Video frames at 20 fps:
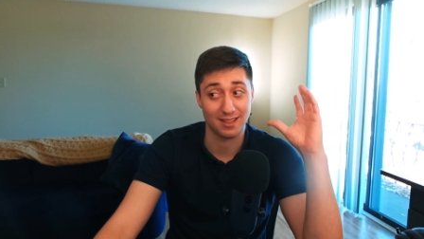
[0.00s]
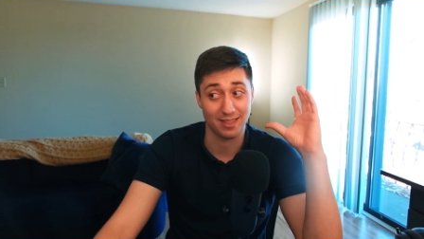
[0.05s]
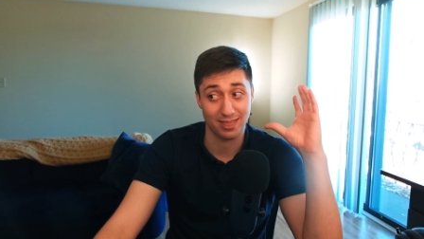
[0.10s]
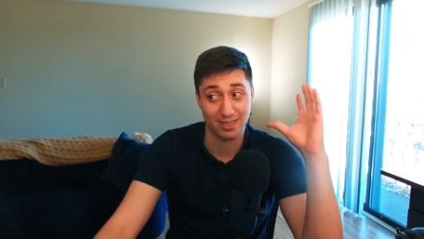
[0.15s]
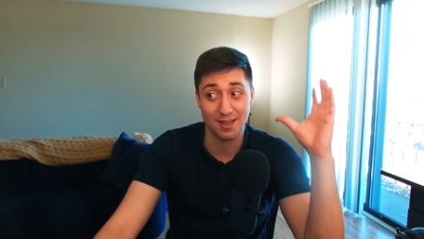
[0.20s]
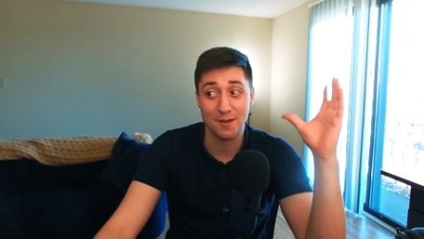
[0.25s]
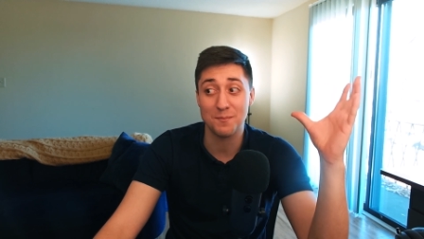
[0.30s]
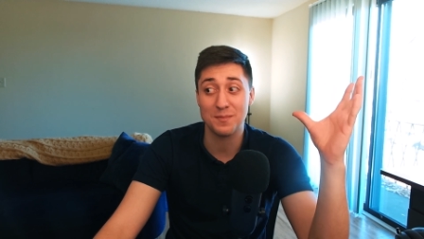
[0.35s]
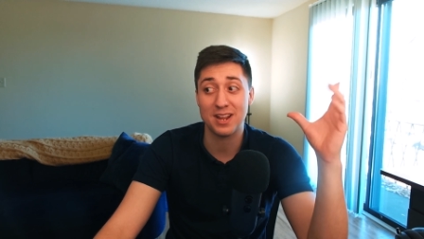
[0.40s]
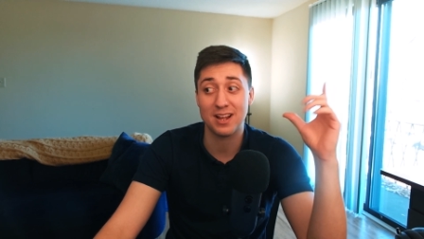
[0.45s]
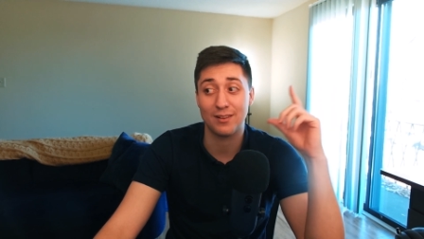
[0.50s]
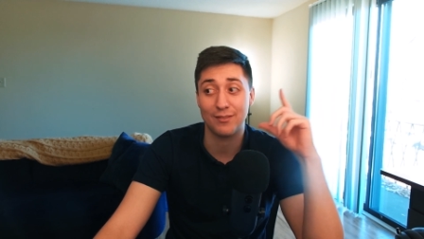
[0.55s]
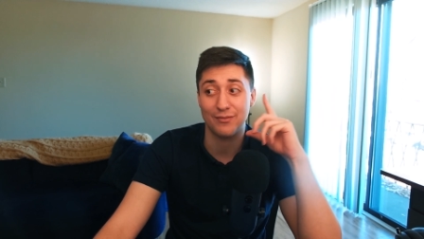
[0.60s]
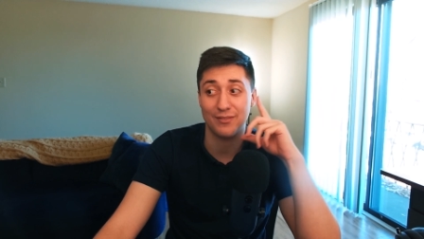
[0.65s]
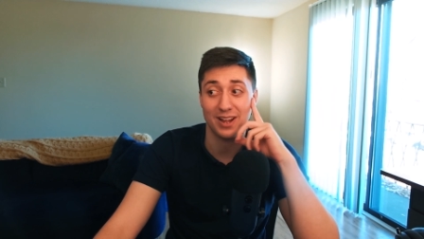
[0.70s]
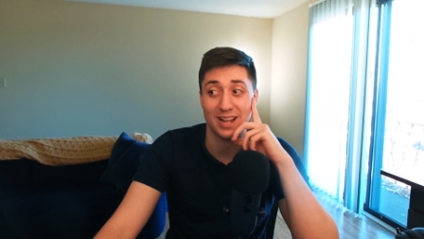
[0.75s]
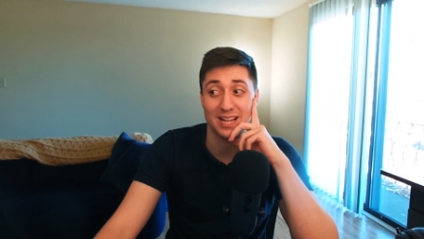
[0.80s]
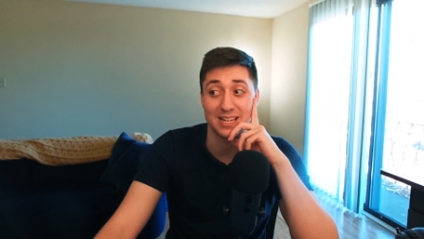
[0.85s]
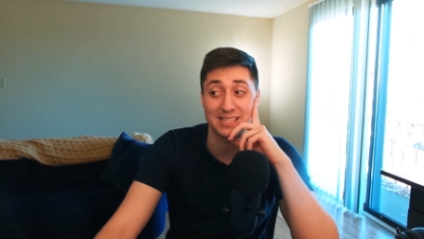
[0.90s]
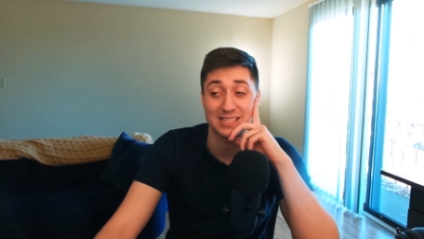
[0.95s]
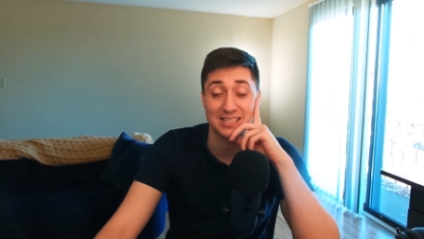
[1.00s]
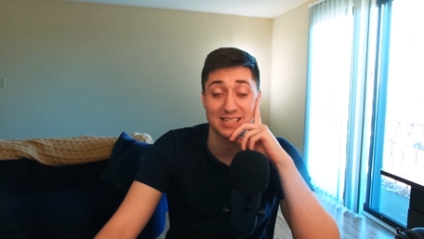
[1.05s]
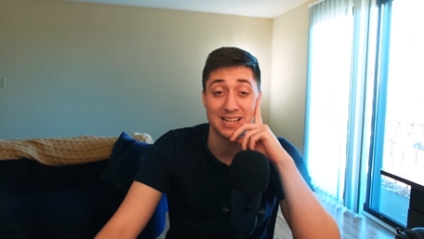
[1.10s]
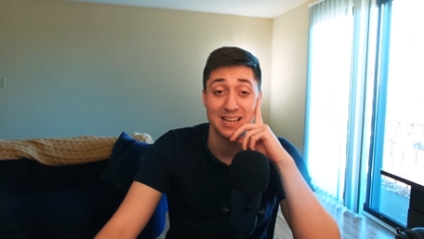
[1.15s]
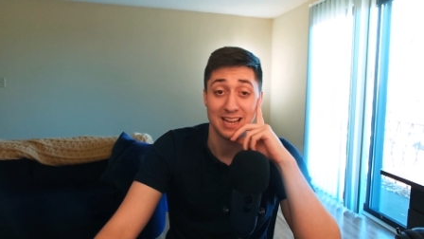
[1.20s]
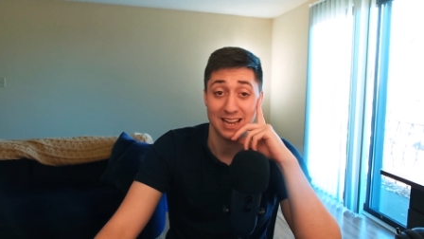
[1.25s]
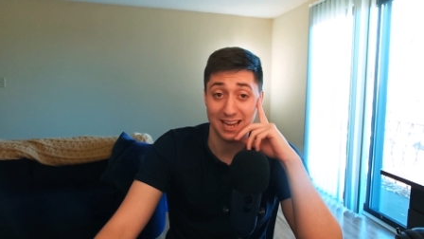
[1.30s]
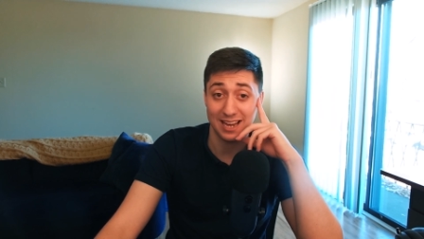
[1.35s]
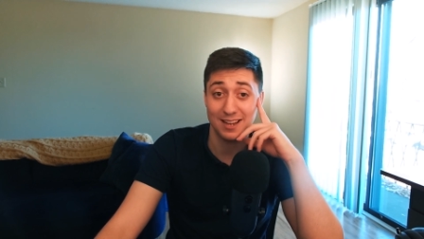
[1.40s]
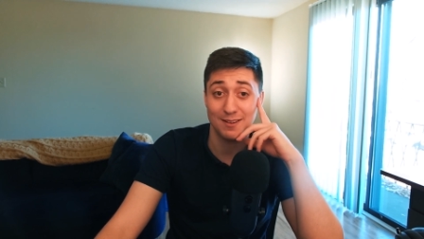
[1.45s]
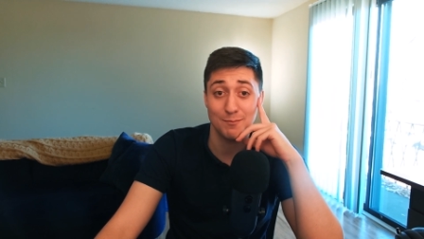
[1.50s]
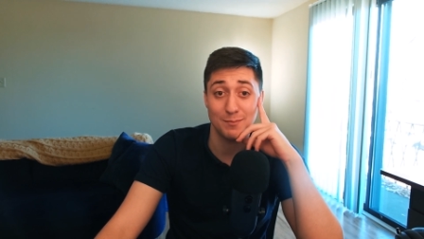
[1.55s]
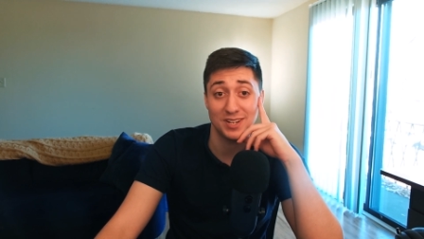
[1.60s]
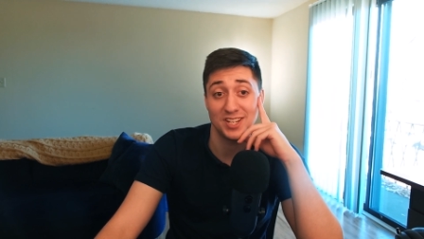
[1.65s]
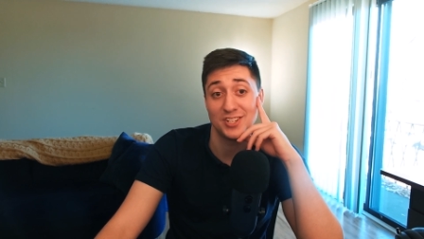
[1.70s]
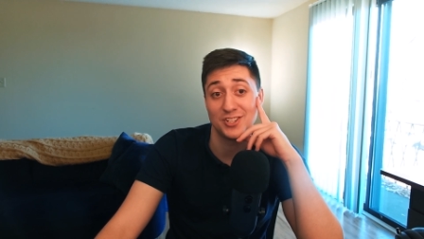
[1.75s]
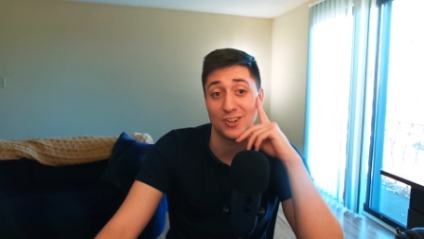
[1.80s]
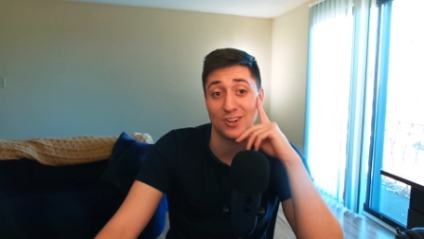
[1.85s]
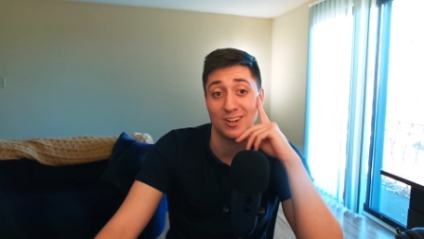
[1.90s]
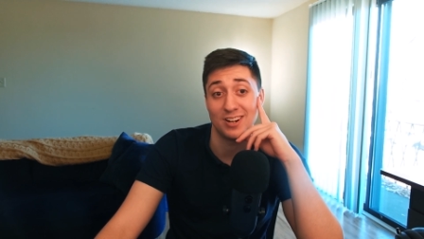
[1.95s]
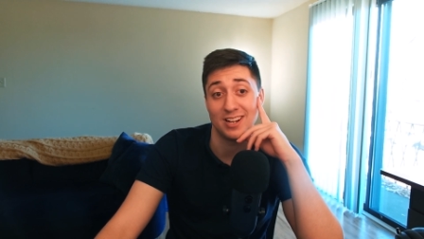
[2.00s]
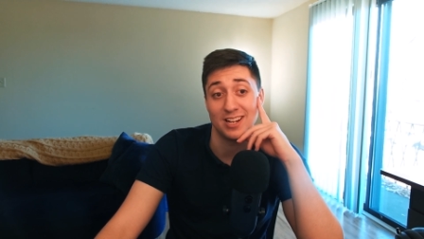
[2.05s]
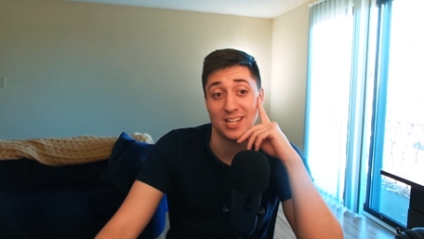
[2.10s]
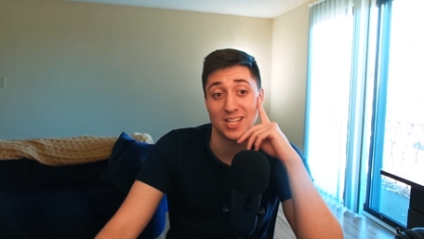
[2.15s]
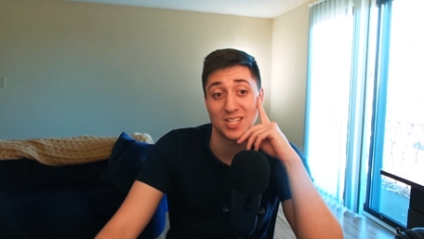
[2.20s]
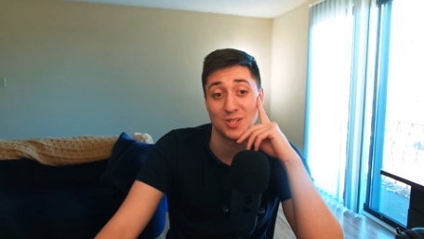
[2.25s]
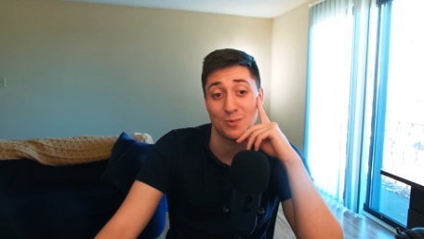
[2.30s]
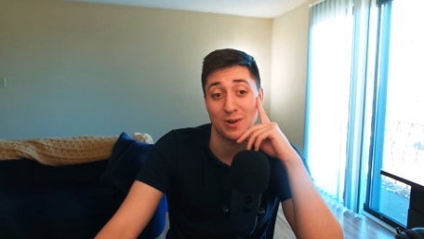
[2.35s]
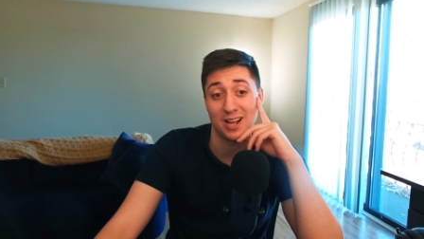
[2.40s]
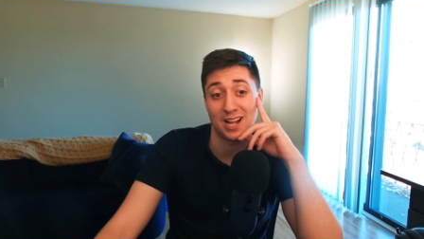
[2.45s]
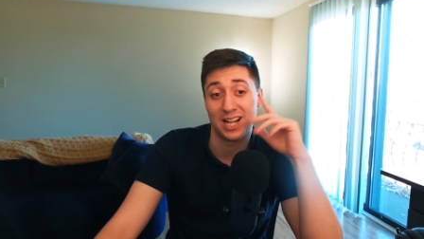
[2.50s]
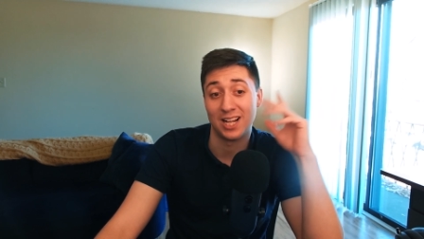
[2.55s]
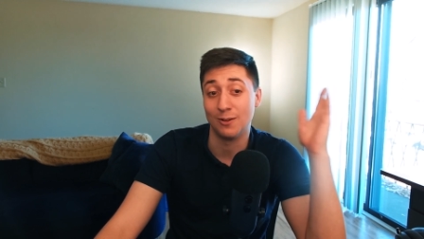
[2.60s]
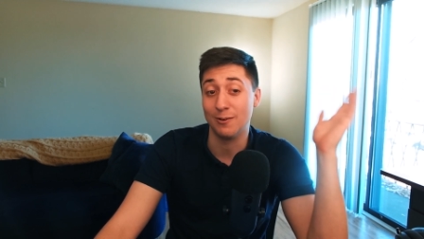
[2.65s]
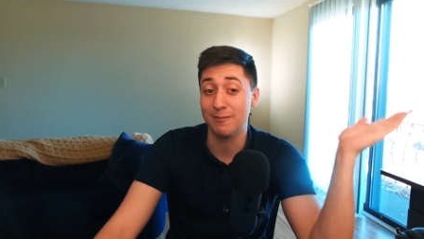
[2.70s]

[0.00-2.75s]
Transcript: thumbnail face in Midjourney as well.